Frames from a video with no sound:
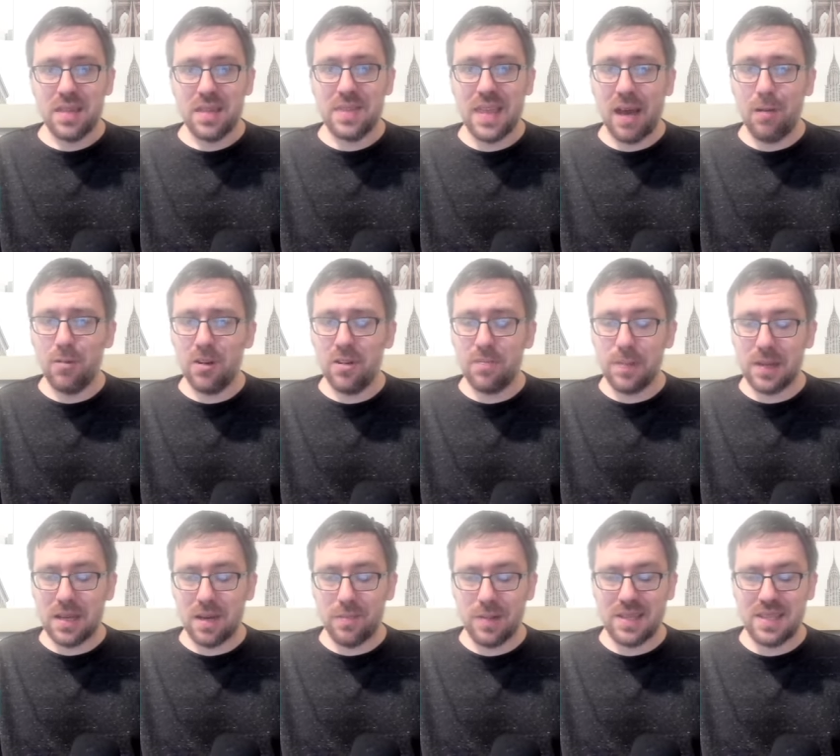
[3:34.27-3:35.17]
that would have
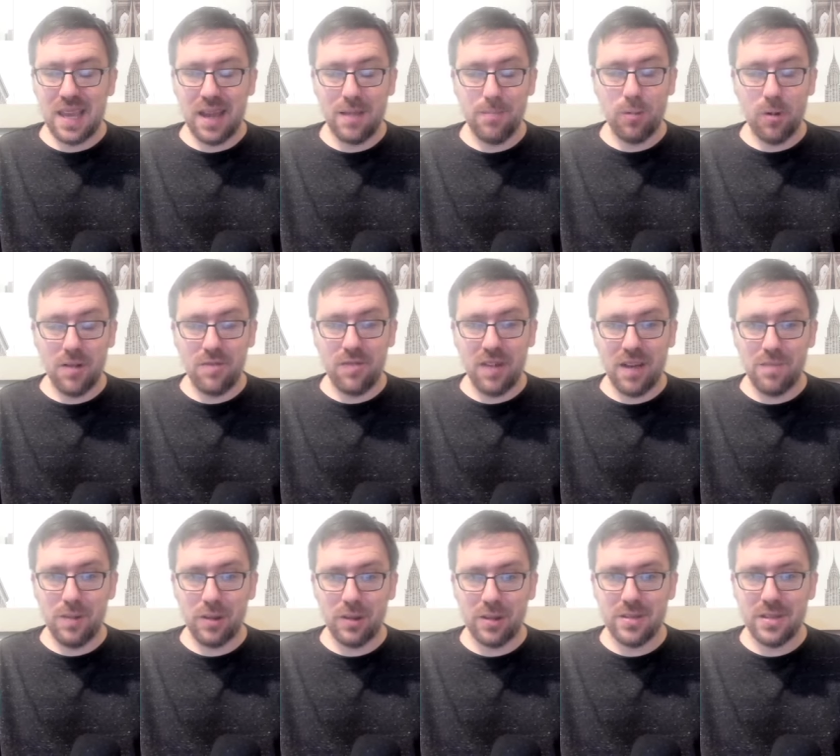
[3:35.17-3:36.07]
become a $10.5
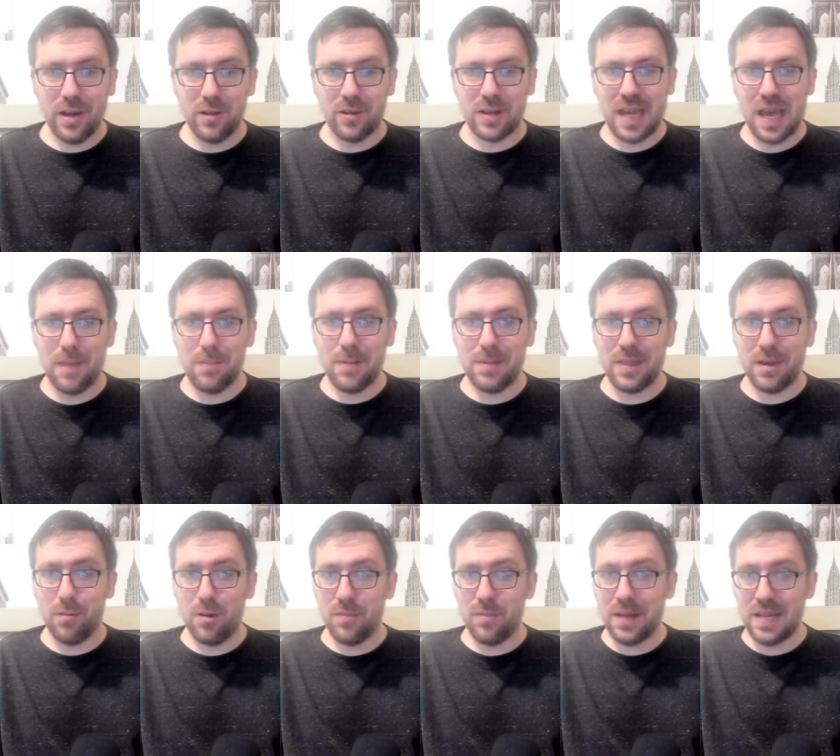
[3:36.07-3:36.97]
million cap hit that
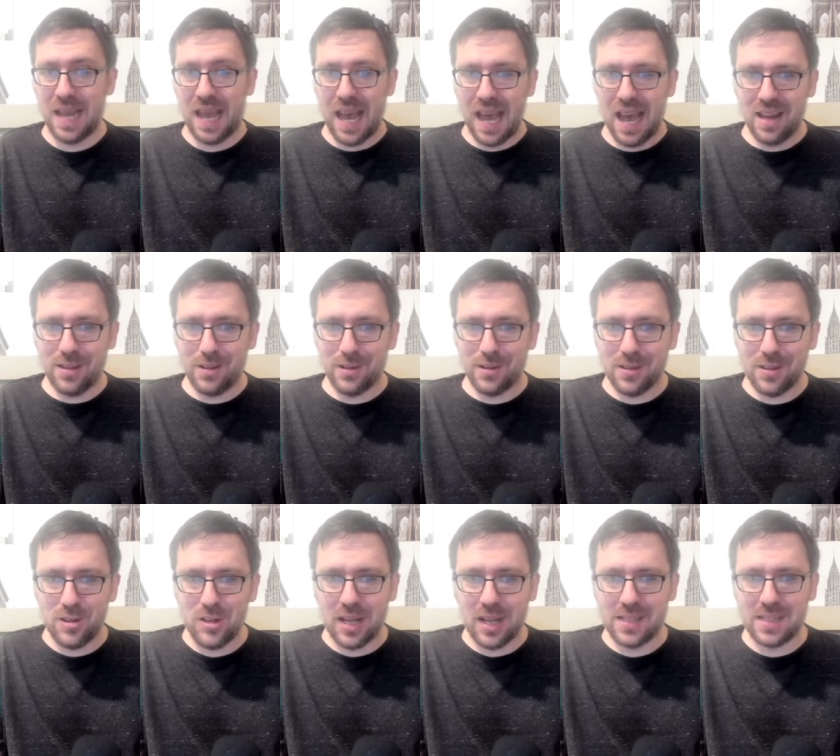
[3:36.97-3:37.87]
would have been added to the
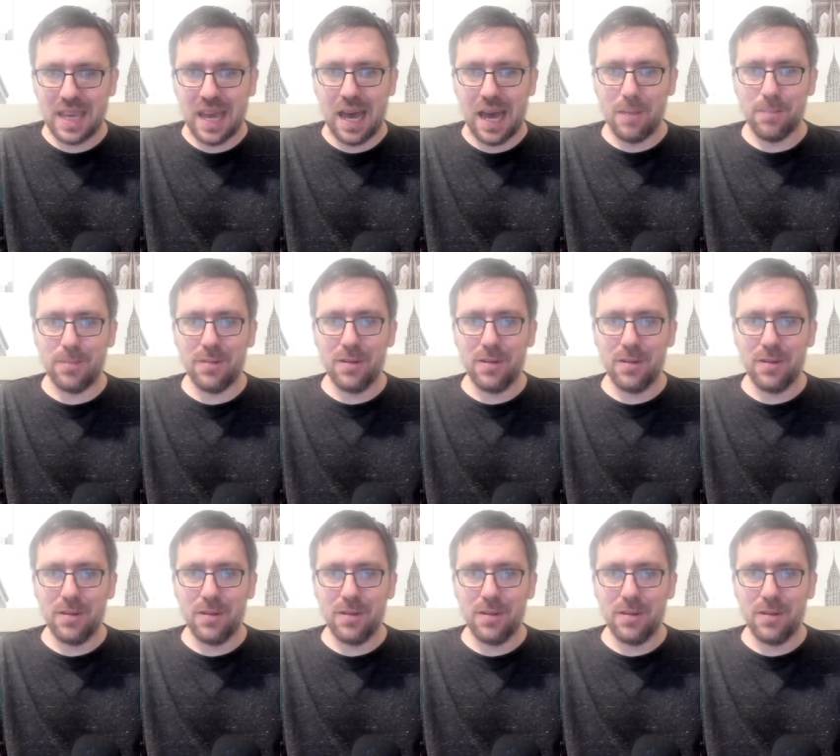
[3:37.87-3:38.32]
Jets cap.